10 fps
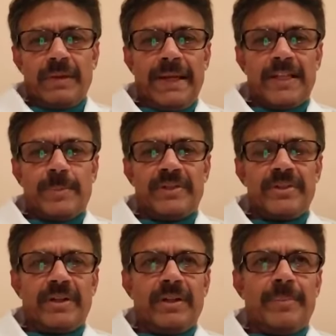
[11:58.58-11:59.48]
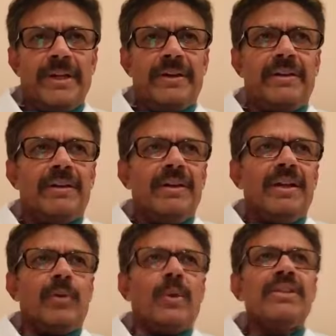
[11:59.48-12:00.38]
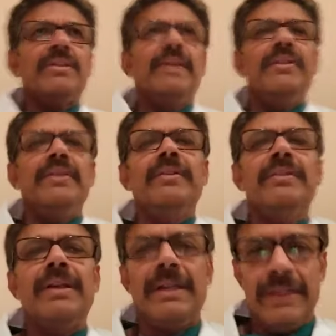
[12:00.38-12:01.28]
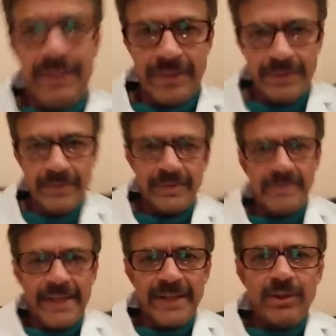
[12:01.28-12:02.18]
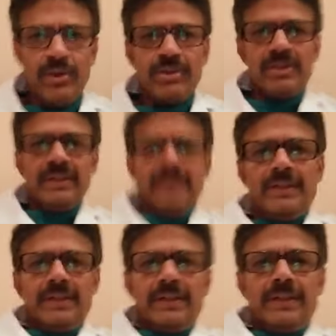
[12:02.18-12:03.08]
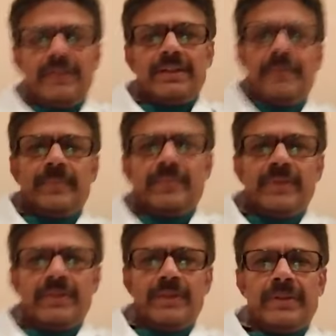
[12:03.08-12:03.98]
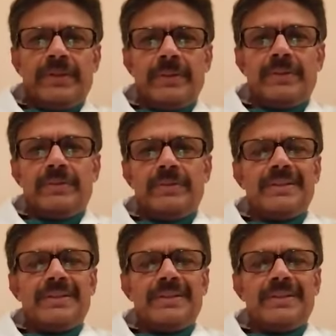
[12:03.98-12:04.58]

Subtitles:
expressing a period. And once the disease is diagnosed, it's